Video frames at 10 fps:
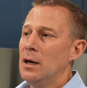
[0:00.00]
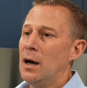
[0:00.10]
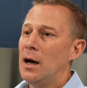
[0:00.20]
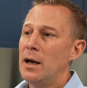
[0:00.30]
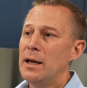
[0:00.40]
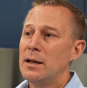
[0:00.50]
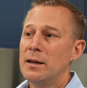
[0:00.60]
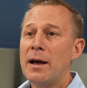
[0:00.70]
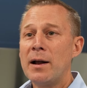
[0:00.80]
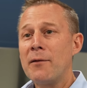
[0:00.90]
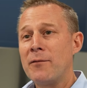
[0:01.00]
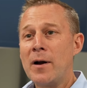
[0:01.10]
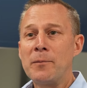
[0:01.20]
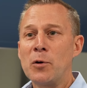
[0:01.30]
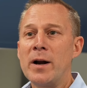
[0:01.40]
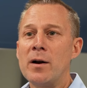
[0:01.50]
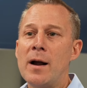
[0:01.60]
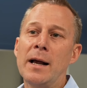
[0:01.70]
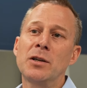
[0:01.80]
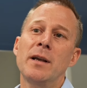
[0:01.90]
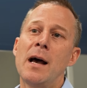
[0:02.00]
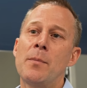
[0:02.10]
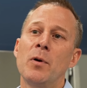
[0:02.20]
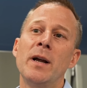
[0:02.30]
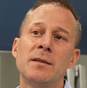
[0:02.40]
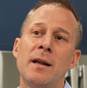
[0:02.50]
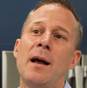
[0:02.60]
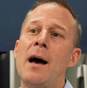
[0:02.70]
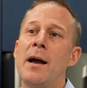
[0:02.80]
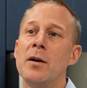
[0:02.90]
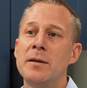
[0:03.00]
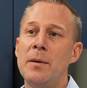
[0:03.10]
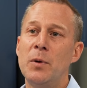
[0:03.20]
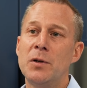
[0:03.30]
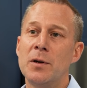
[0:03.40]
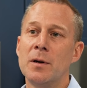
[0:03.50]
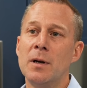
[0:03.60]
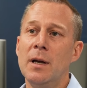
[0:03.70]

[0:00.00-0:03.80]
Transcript: that evaporator actually operates at a higher temperature.